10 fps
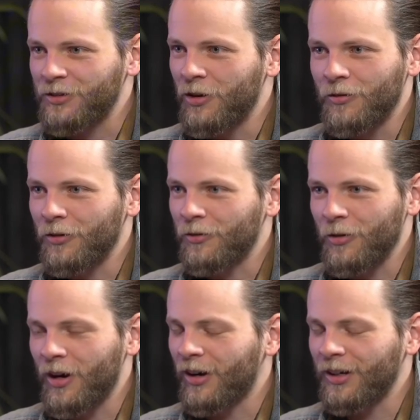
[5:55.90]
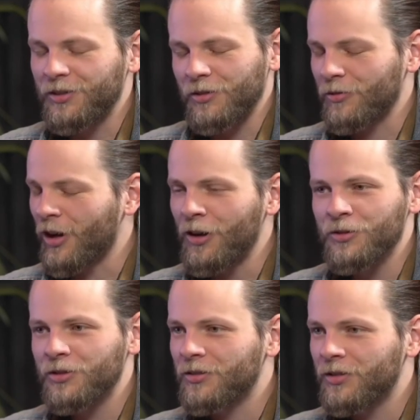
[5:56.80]
over for American history for
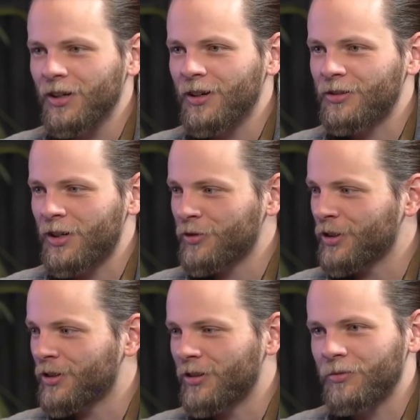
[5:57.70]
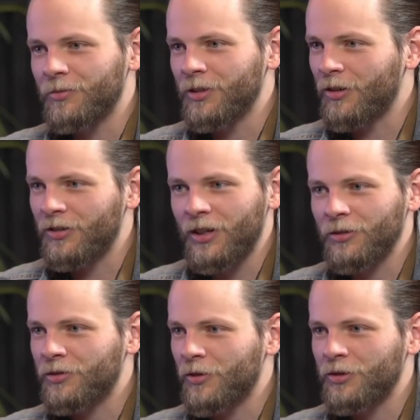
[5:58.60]
hundreds of years, ever since the
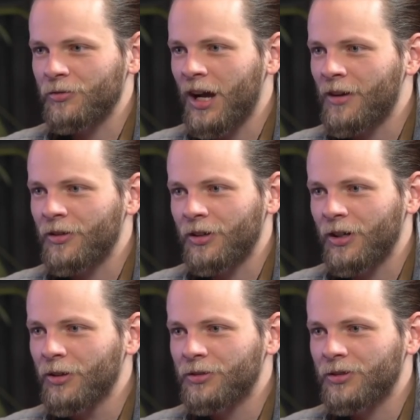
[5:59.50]
settlers first arrived on the coasts